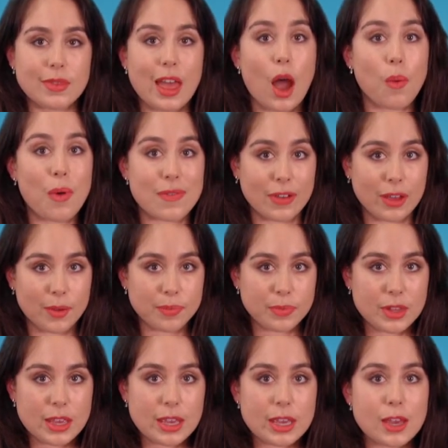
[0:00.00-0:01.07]
However,
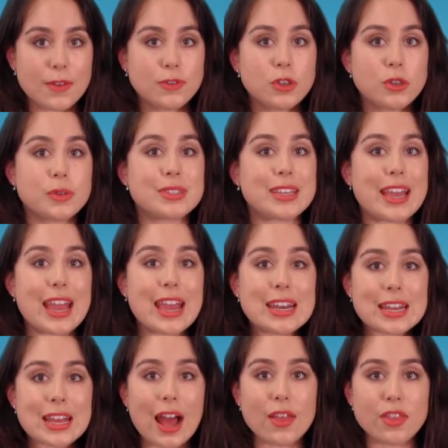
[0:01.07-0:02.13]
if you use
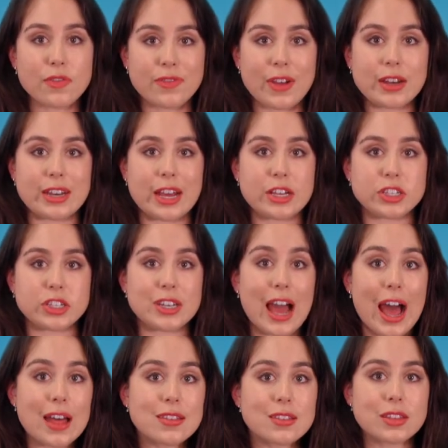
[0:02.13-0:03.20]
any other foundation
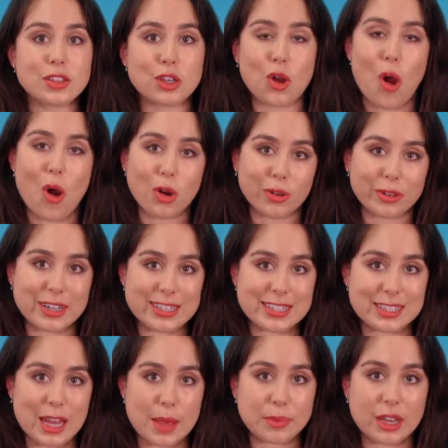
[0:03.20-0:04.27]
other than the concrete
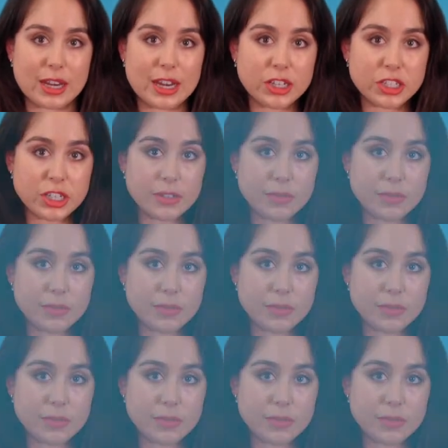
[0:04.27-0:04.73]
slab connection,